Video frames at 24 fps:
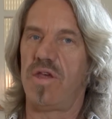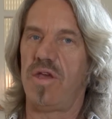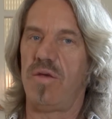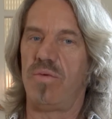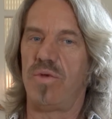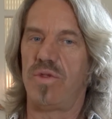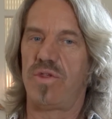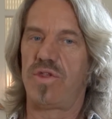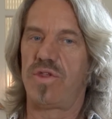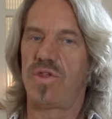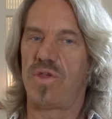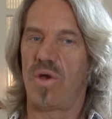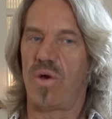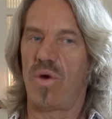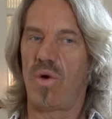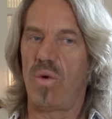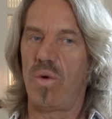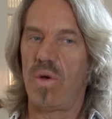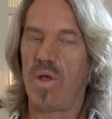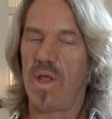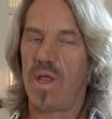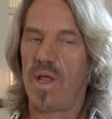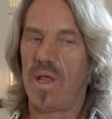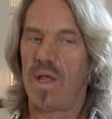he was
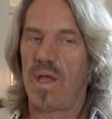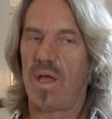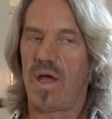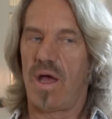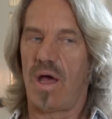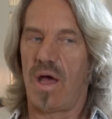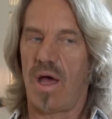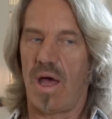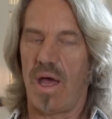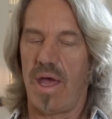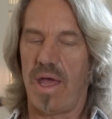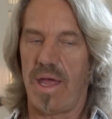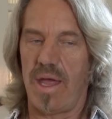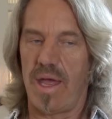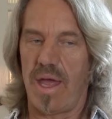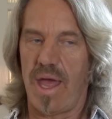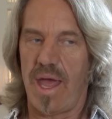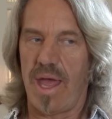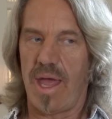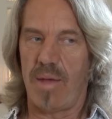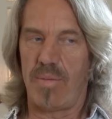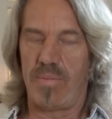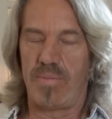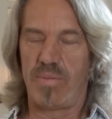so uh,
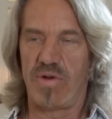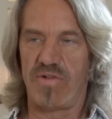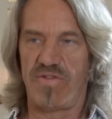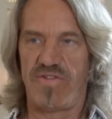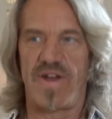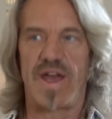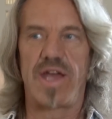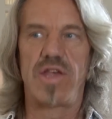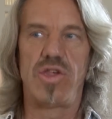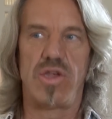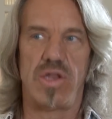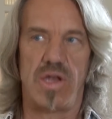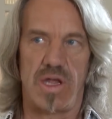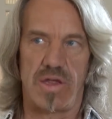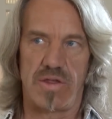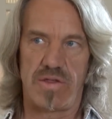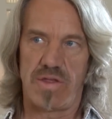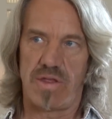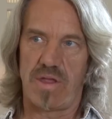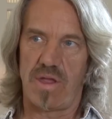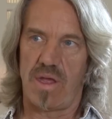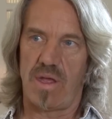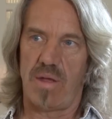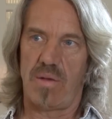a perfectionist.